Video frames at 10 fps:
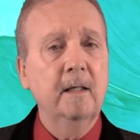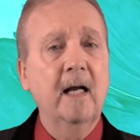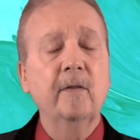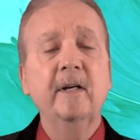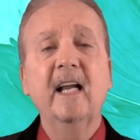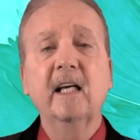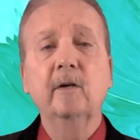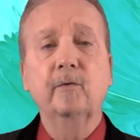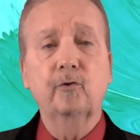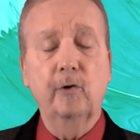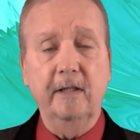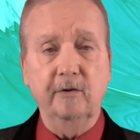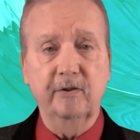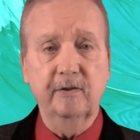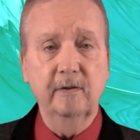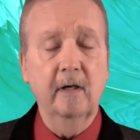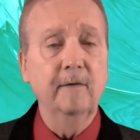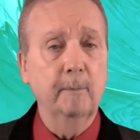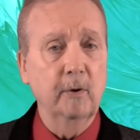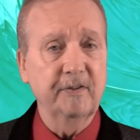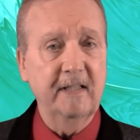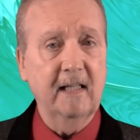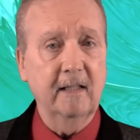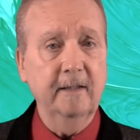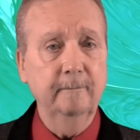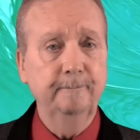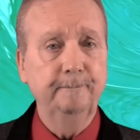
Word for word: Now the negative traits of your personality.